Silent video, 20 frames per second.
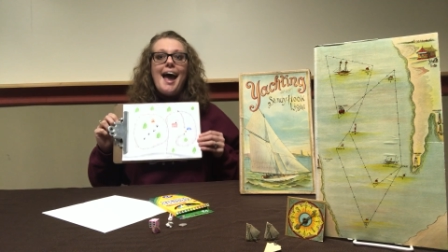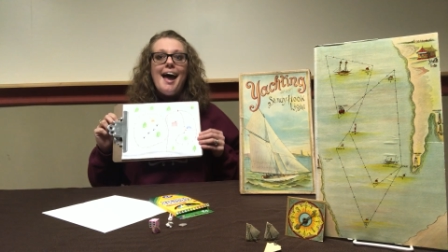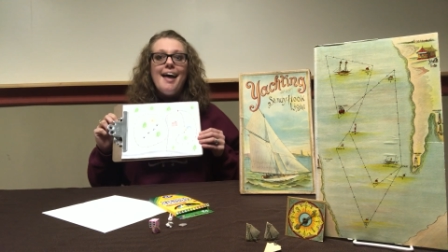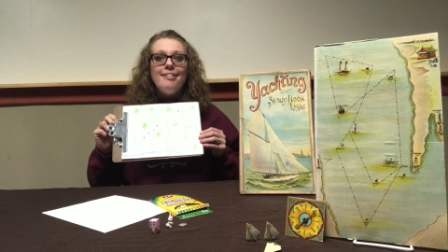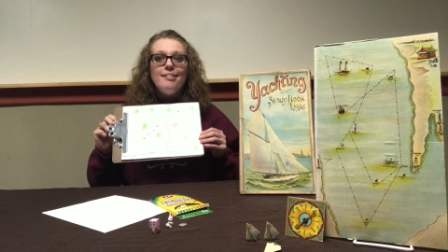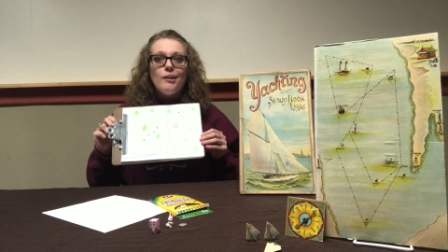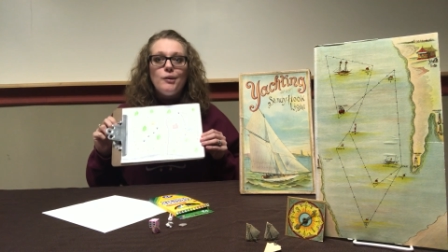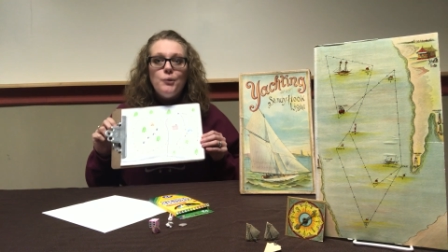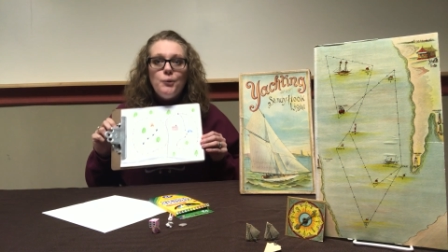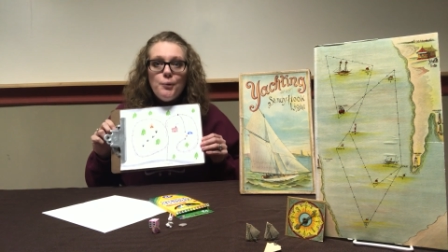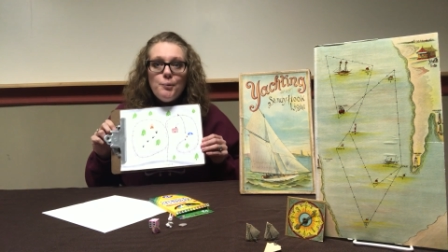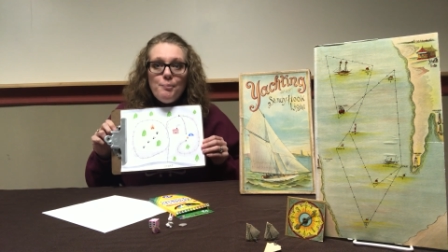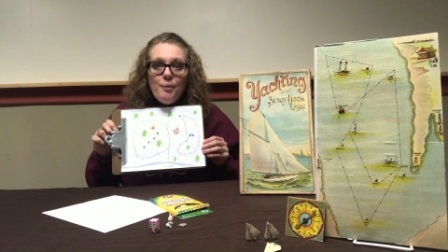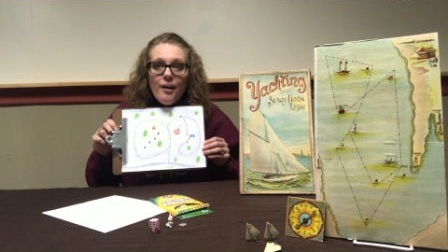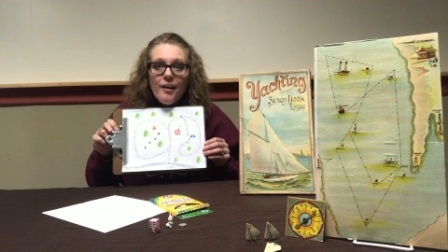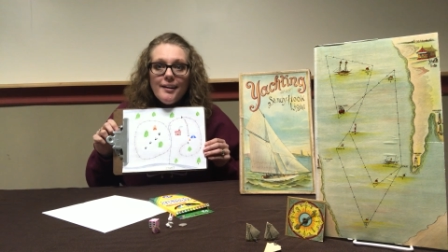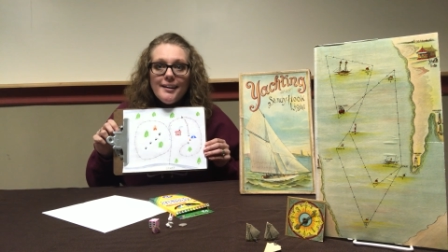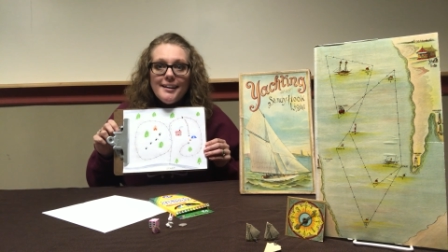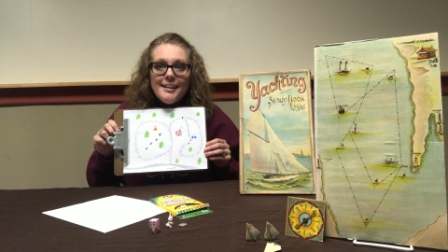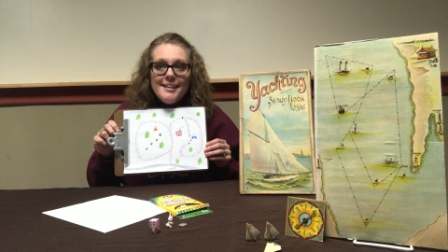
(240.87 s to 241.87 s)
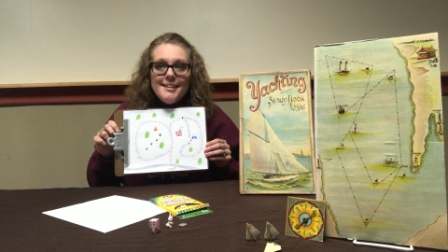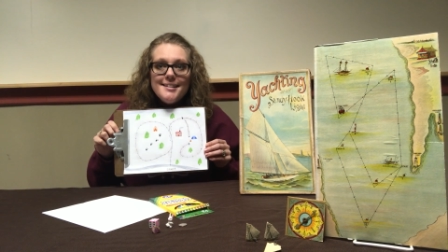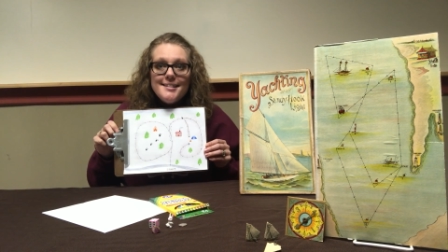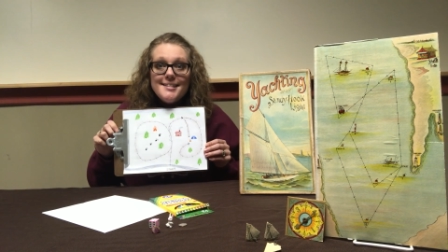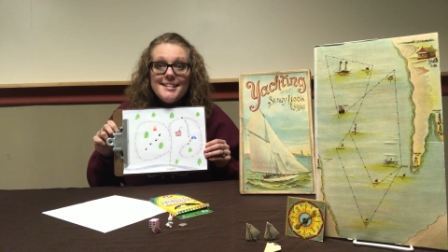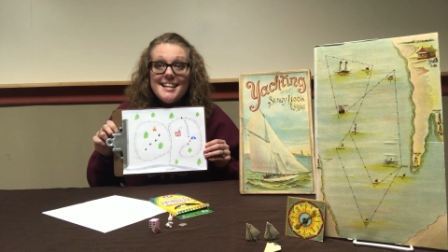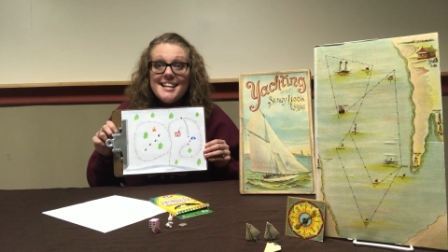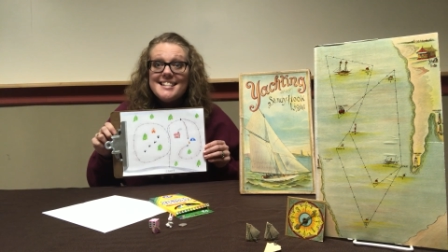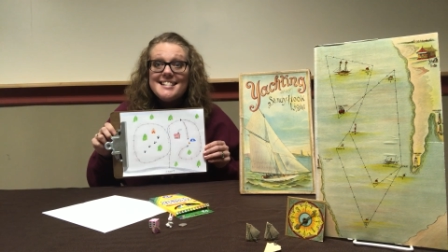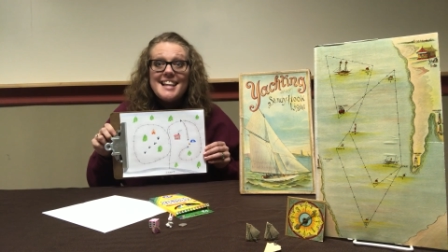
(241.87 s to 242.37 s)
And the cool part
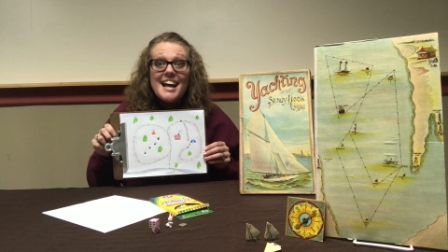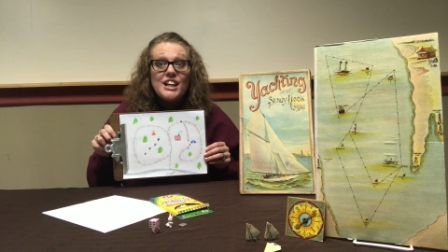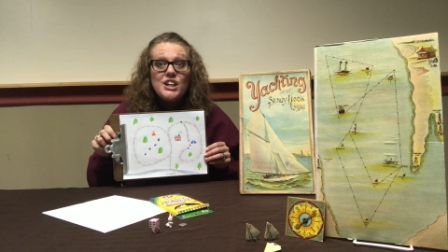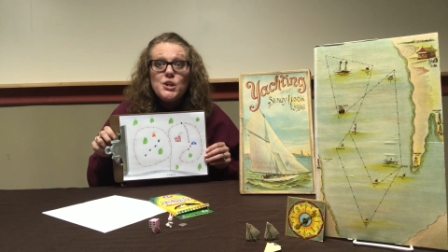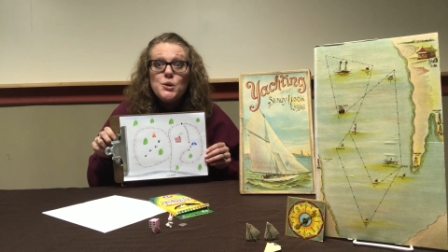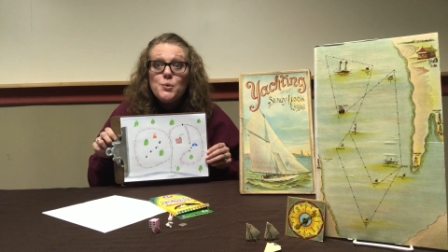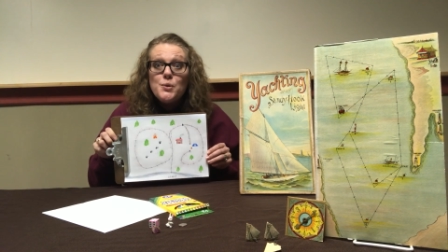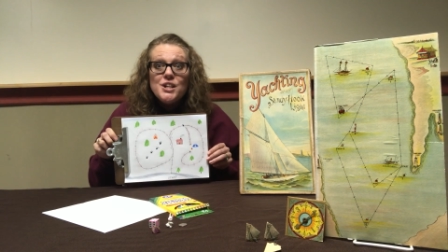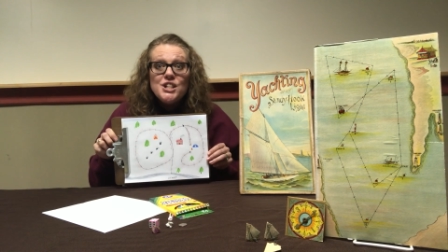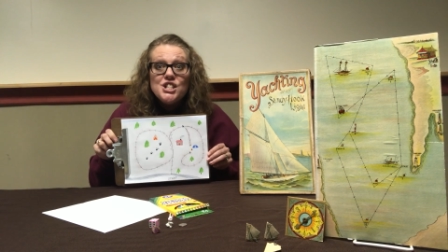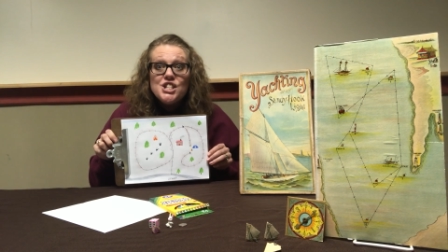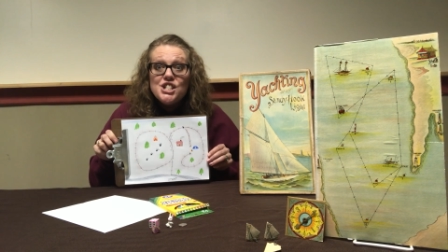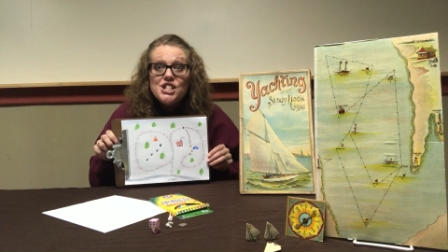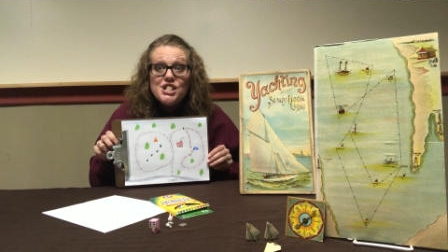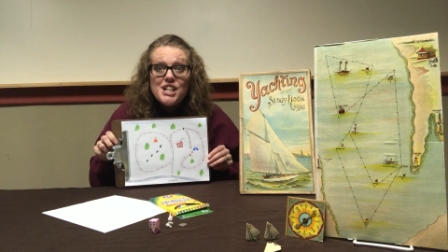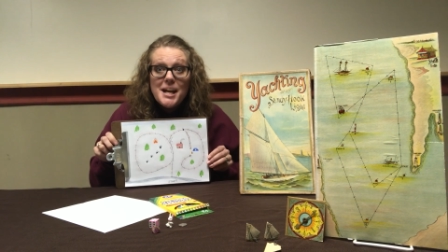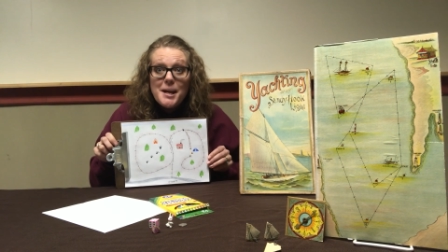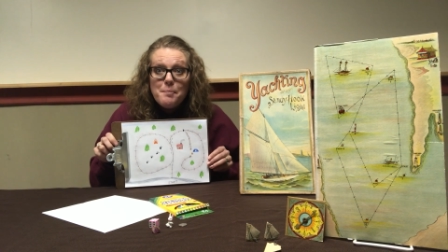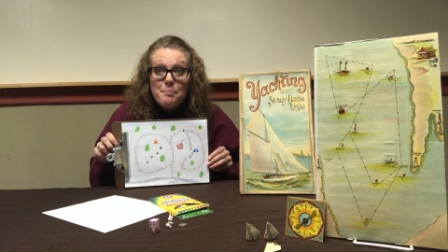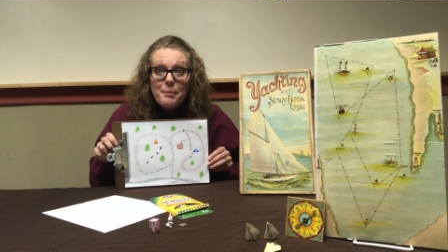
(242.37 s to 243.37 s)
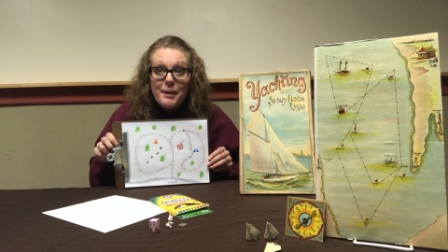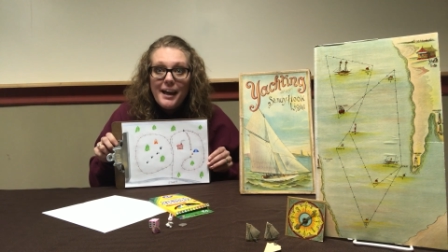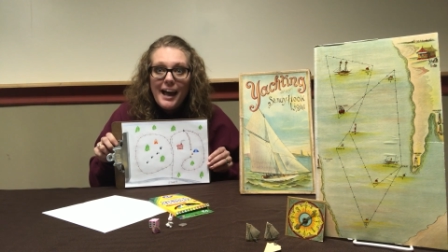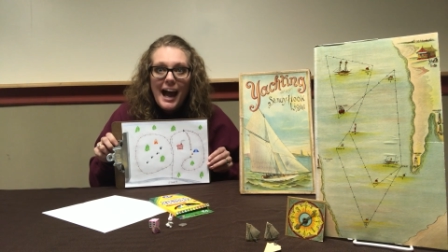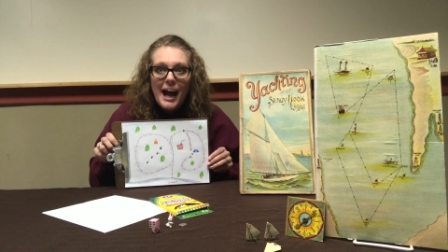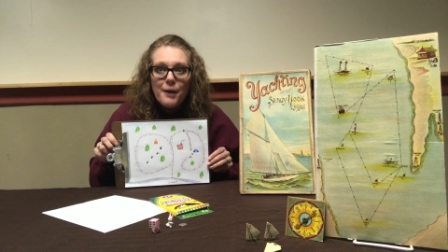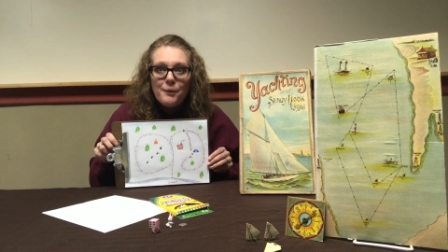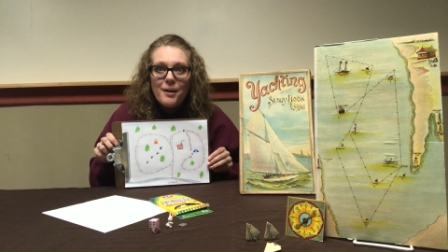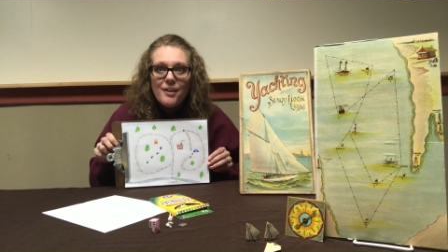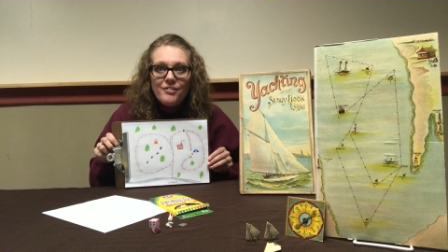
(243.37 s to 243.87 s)
is that you can shape it
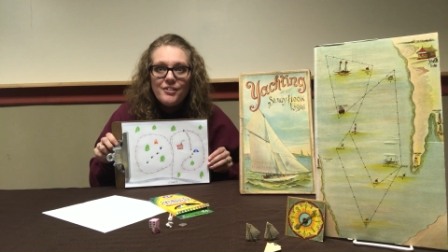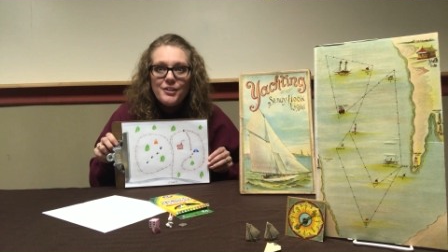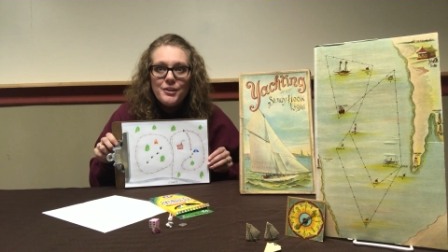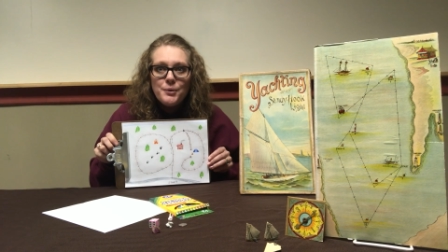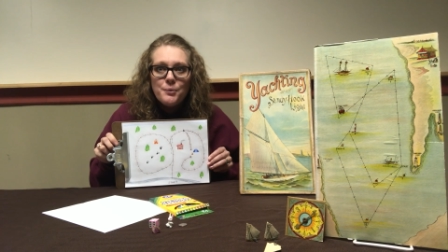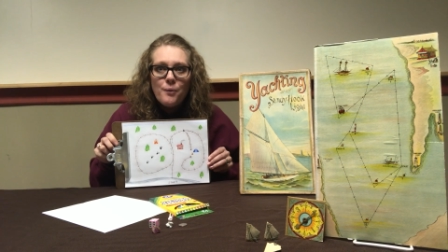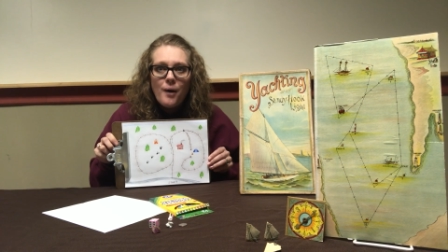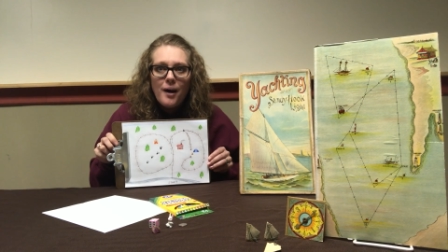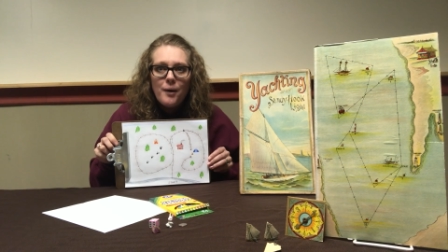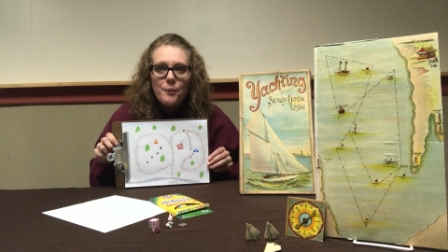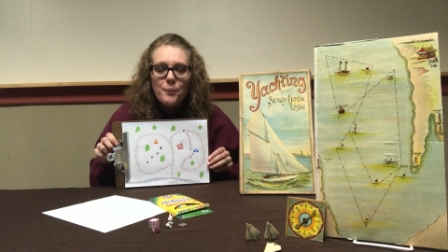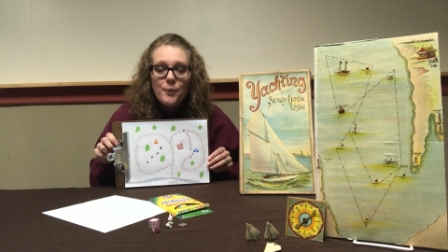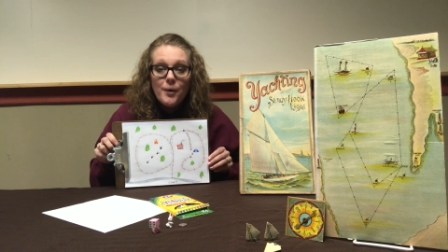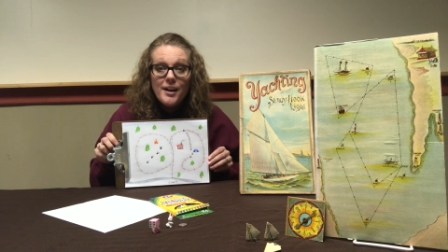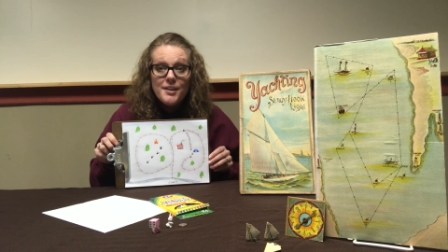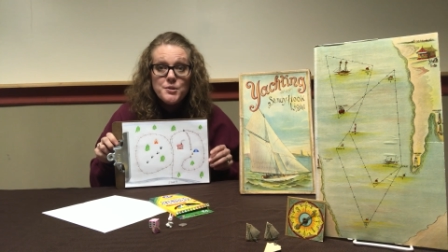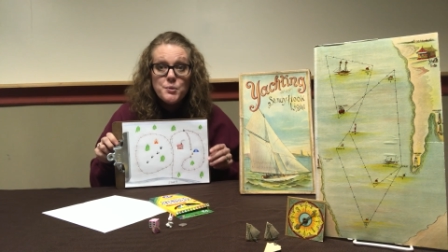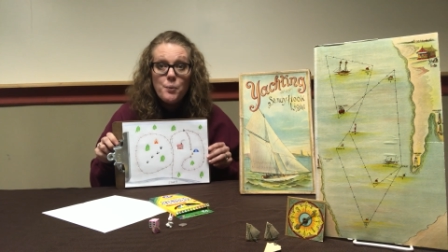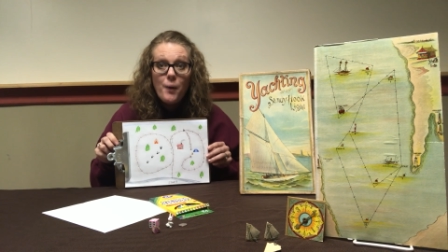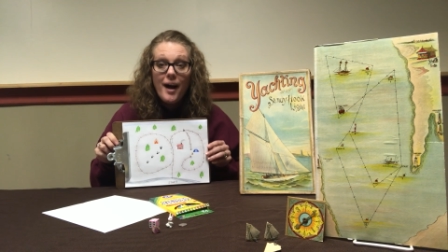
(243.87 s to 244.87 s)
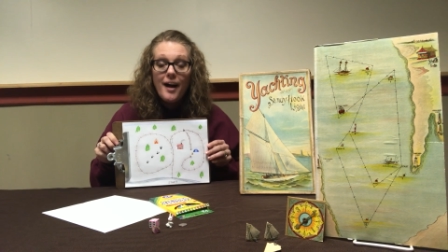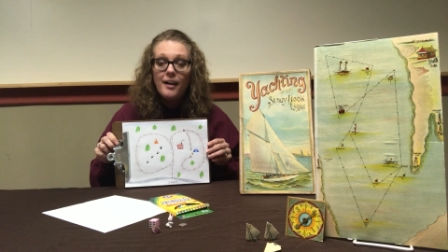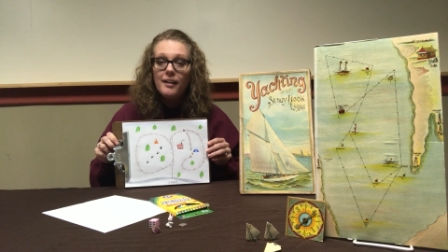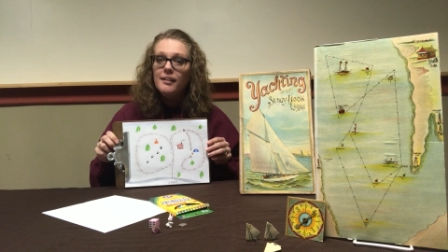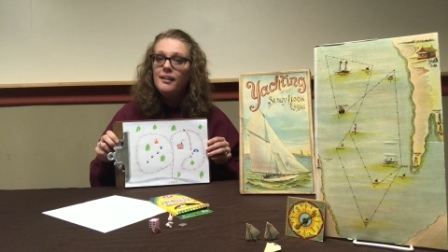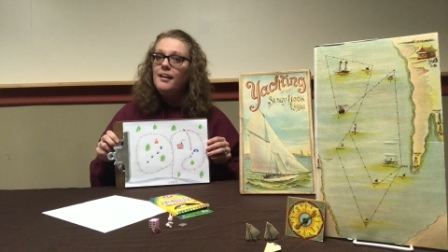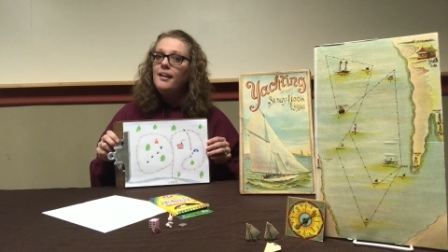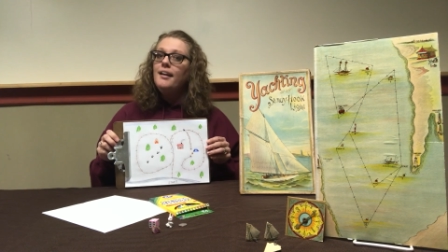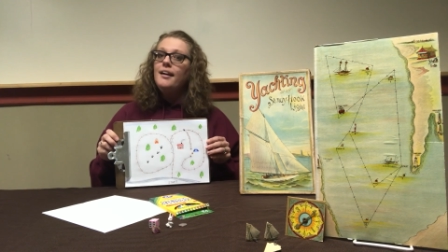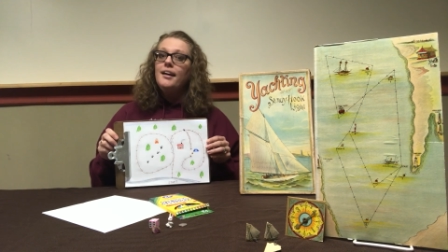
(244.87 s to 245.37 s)
however you want as
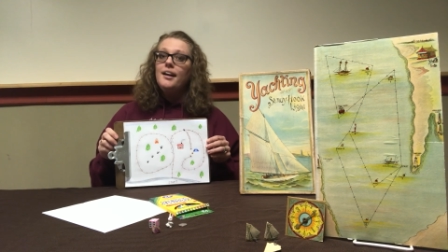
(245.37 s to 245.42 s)
well.